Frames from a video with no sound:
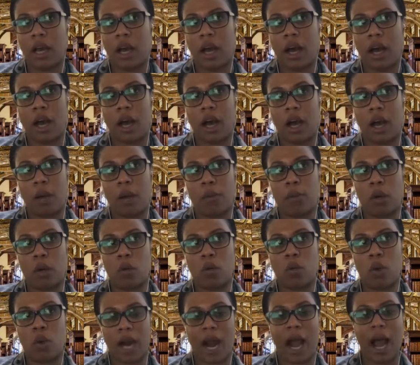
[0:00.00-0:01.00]

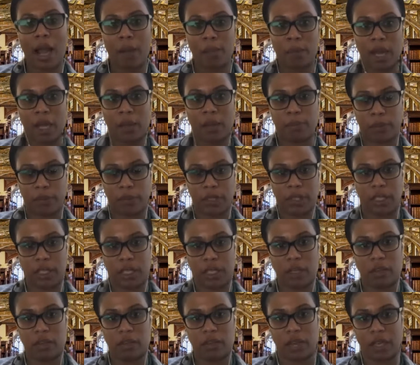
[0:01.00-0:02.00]
what I might
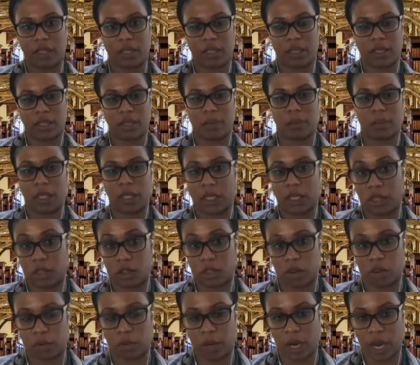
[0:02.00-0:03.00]
perceive as disability
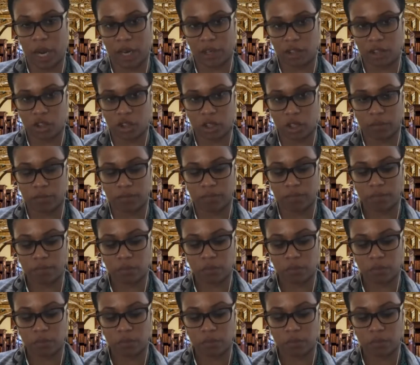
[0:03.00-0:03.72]
discrimination